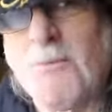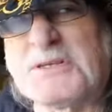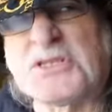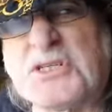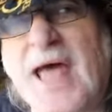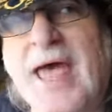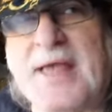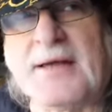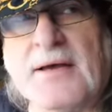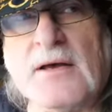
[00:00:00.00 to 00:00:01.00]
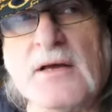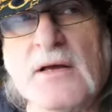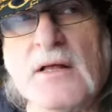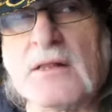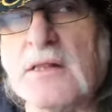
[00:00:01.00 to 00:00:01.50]
mistake,
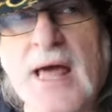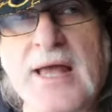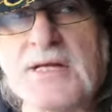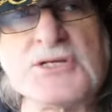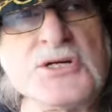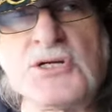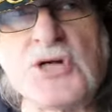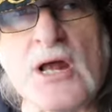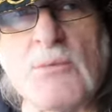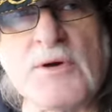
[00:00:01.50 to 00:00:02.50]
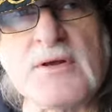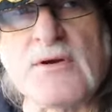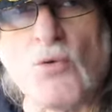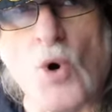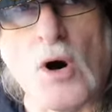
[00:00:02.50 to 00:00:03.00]
ladies and gentlemen of
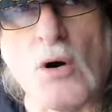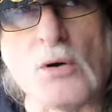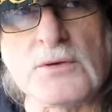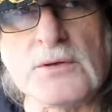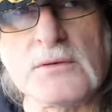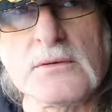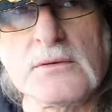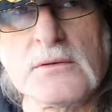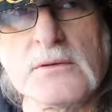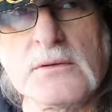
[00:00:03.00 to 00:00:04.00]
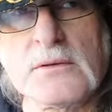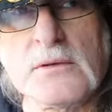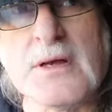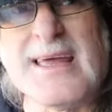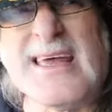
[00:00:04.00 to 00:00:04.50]
the world,
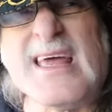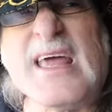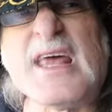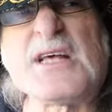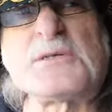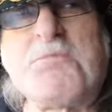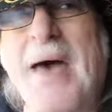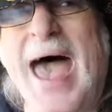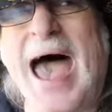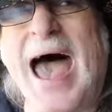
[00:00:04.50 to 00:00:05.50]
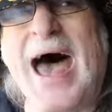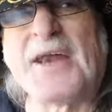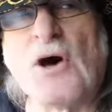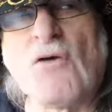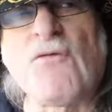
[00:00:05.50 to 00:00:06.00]
it is
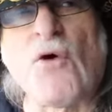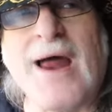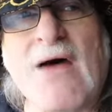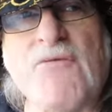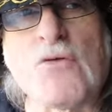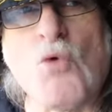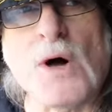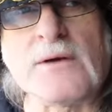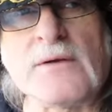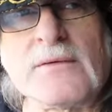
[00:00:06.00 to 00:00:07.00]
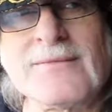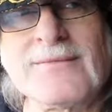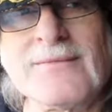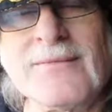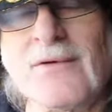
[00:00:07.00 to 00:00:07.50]
bad for everyone.
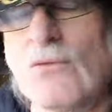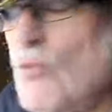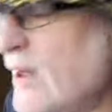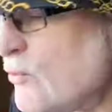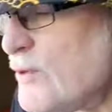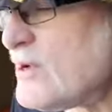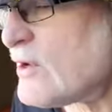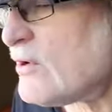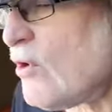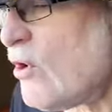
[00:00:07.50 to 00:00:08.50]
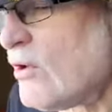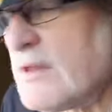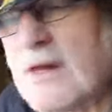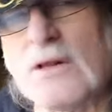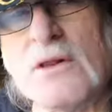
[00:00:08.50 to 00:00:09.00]
When are we going to all
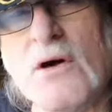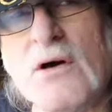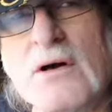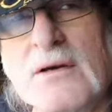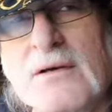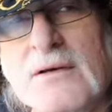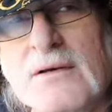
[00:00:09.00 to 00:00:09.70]
get along?